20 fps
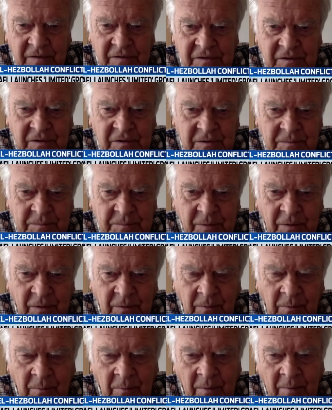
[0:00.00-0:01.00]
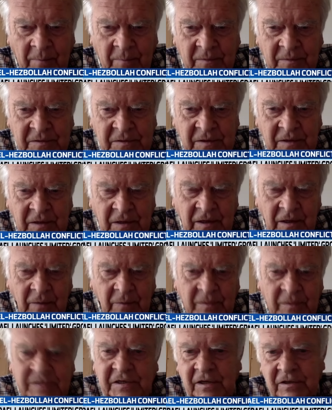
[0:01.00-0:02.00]
Council as permanent members,
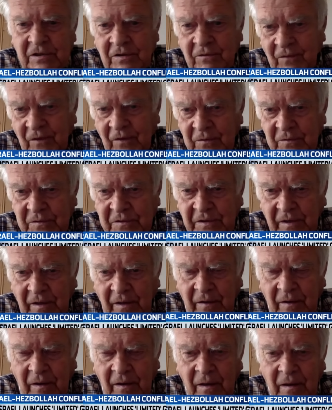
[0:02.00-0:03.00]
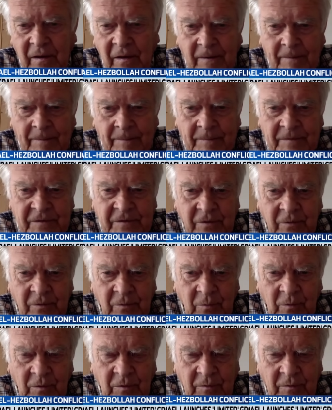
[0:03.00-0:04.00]
and we tend to vote together.
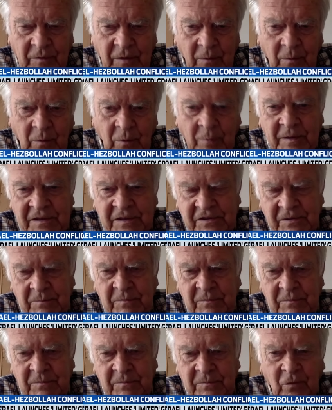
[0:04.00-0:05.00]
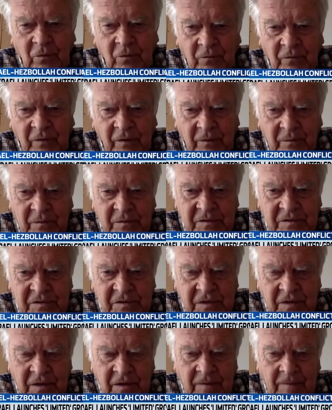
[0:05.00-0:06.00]
So there will be some difficult
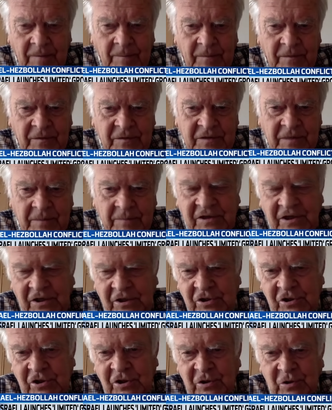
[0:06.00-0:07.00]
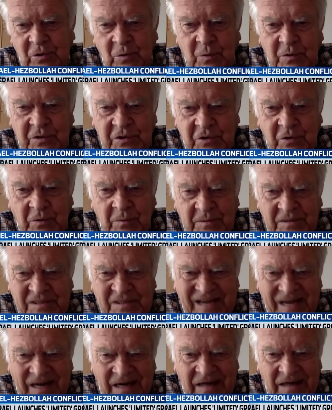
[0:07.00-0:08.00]
votes. The temptation is always to
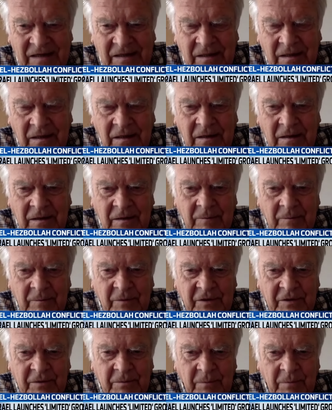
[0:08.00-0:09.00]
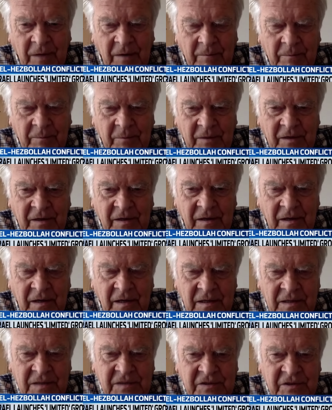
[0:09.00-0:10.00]
abstain, but it might be
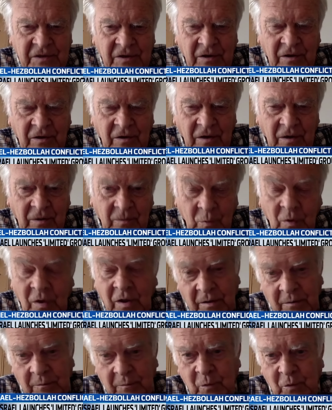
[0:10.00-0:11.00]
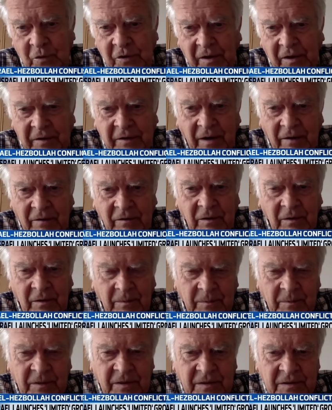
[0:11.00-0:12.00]
easier, and it would
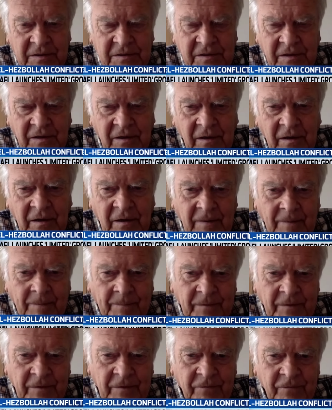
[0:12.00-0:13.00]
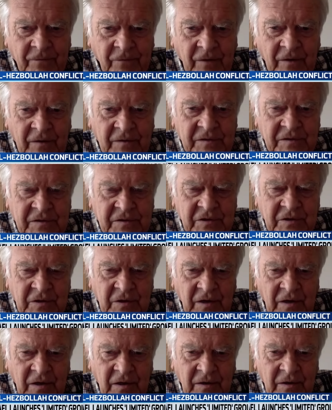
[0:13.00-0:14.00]
undoubtedly be easier, if France
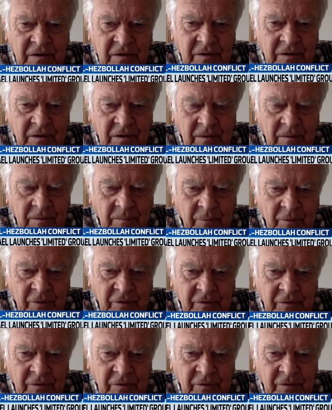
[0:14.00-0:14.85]
and